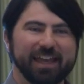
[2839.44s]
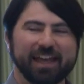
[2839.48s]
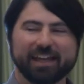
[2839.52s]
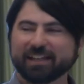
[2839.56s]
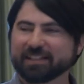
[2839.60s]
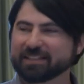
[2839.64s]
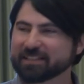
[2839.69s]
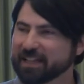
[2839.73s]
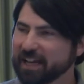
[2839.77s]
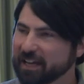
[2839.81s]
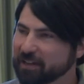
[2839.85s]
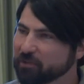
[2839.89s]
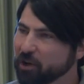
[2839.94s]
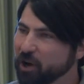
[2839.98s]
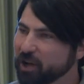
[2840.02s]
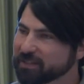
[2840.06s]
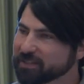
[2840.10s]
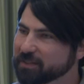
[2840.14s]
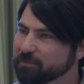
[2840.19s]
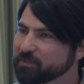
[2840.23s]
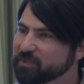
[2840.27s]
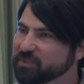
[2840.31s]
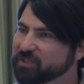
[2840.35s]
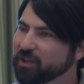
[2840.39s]
and it's kind of
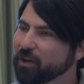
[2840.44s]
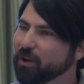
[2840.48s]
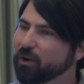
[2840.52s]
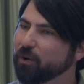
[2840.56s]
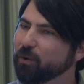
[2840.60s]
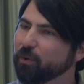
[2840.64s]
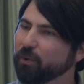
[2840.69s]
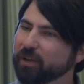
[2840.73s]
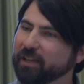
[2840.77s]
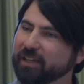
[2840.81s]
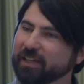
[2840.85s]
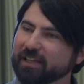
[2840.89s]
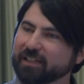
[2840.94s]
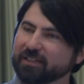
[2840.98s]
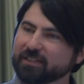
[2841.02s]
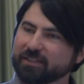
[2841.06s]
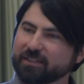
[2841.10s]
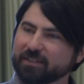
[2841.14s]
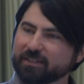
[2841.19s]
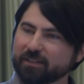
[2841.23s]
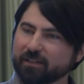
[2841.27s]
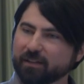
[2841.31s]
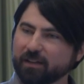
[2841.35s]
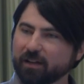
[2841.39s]
awesome. So
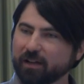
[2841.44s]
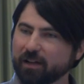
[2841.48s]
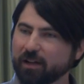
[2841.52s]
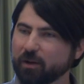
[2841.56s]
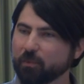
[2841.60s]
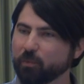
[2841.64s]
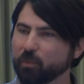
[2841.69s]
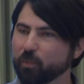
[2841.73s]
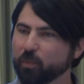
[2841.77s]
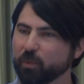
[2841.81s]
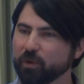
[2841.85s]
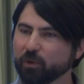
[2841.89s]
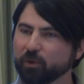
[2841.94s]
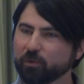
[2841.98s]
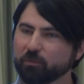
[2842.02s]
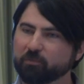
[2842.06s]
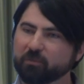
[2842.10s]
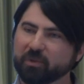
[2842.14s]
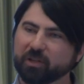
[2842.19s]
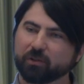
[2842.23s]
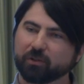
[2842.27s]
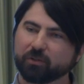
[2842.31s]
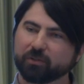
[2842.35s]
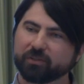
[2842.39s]
it um, will
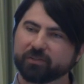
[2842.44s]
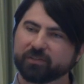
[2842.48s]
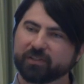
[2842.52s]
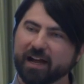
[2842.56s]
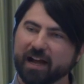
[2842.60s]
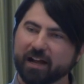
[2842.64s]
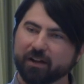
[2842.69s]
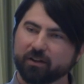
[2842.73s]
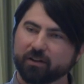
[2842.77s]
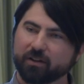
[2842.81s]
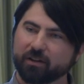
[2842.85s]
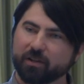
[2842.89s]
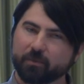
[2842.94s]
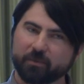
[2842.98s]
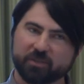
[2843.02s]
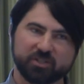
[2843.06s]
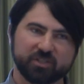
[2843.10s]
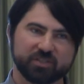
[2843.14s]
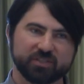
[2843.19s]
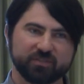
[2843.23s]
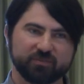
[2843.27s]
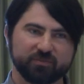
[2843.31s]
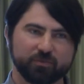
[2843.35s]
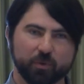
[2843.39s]
build Docker
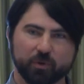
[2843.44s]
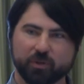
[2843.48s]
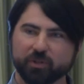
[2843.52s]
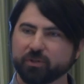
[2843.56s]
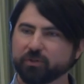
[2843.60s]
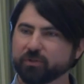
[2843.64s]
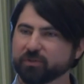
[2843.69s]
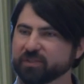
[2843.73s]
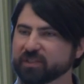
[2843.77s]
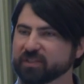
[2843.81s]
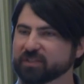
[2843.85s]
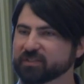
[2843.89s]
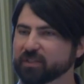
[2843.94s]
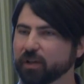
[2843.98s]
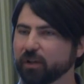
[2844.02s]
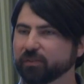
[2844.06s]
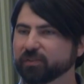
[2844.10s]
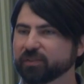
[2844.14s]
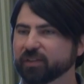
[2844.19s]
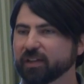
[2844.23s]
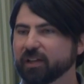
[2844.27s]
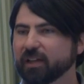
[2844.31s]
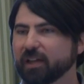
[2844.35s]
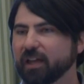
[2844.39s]
images for you using
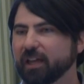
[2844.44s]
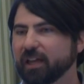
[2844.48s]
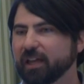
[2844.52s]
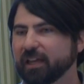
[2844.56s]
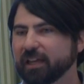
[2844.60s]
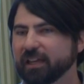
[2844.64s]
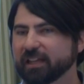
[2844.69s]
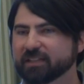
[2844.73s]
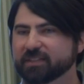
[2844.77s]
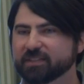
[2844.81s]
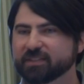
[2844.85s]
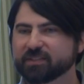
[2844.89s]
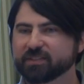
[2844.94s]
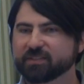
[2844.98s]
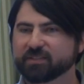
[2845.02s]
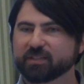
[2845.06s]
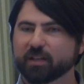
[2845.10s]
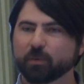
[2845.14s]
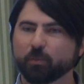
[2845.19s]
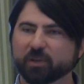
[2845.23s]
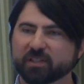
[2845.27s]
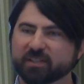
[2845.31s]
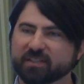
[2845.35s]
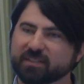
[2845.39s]
Salt. It's
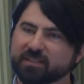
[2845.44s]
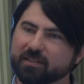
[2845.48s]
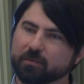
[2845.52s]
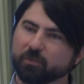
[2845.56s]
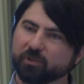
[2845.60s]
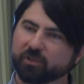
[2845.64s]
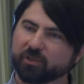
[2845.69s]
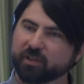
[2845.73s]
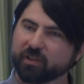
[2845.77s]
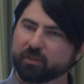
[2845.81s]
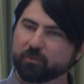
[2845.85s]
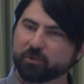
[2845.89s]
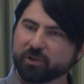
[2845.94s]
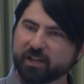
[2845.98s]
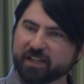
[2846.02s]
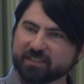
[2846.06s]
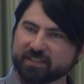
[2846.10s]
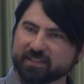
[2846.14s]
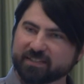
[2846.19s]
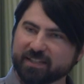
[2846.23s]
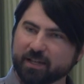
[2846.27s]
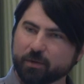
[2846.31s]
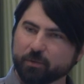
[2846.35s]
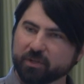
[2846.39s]
somewhat similar to the
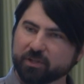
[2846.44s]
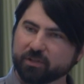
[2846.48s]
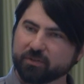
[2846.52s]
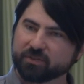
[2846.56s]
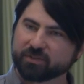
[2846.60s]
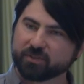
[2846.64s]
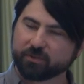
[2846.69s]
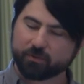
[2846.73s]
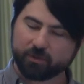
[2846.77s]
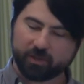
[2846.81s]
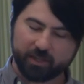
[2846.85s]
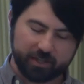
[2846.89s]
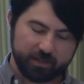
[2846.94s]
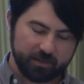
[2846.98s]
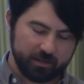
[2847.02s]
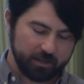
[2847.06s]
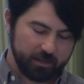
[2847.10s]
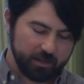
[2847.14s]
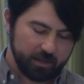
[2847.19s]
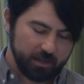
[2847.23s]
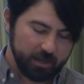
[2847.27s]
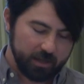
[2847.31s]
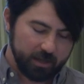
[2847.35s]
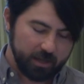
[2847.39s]
process that we used to run,
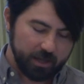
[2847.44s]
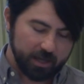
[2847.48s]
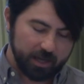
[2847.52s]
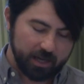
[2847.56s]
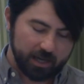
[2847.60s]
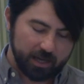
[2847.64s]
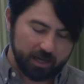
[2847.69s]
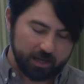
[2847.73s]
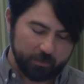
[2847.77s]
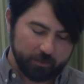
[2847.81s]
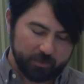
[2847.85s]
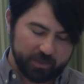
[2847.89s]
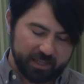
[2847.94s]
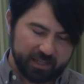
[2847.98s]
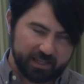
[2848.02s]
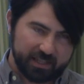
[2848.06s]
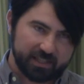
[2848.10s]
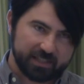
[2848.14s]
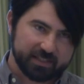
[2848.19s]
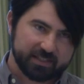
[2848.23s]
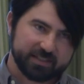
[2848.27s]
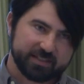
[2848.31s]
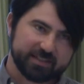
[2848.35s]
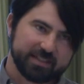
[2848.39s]
um,
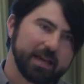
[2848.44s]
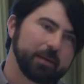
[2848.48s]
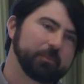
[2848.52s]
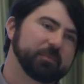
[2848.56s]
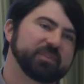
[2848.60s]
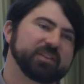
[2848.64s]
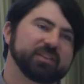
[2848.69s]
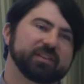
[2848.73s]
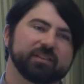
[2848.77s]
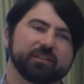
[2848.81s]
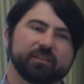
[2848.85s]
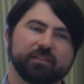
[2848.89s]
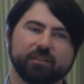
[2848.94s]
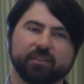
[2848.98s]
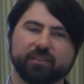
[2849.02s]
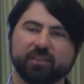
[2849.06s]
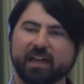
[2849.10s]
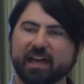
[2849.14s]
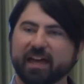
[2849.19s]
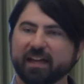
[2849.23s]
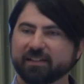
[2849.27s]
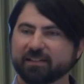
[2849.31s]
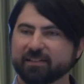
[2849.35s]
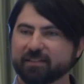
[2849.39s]
except
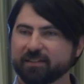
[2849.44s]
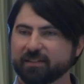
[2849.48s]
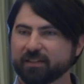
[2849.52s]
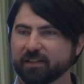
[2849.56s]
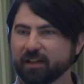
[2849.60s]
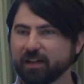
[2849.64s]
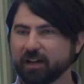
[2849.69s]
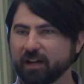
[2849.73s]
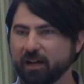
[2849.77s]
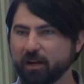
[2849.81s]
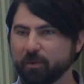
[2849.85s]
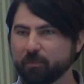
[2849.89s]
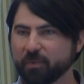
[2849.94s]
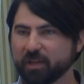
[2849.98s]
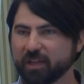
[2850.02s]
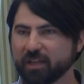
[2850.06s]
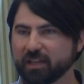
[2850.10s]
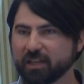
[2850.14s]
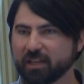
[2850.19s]
that um,